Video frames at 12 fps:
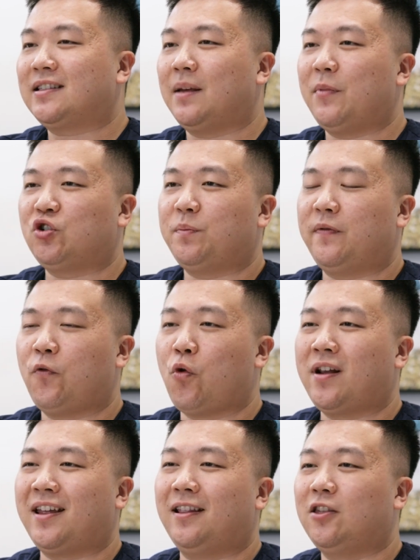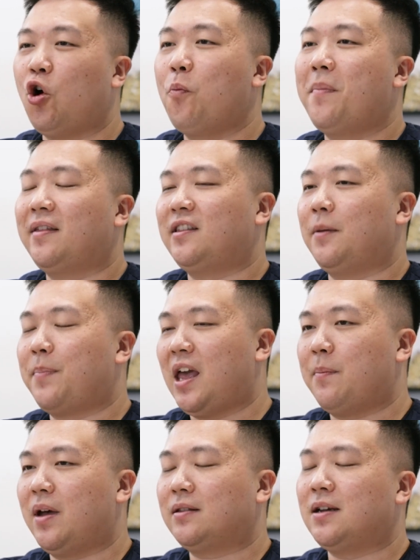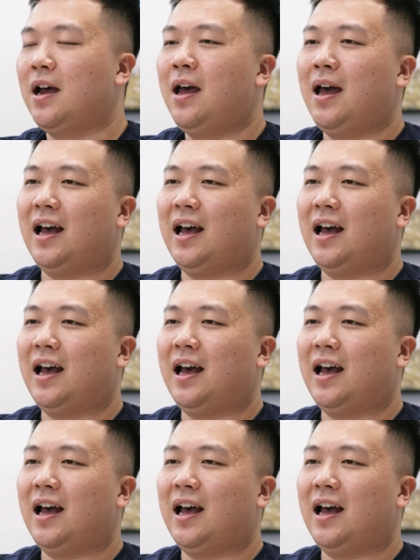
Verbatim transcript: as I mentioned before, and a low monthly payment,